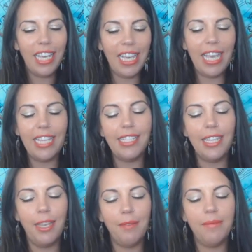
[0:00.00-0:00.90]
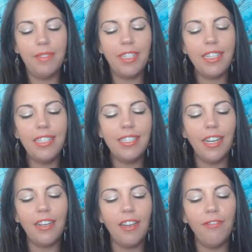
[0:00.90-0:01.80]
And um, it's going to
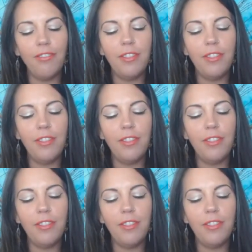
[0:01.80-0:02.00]
start it off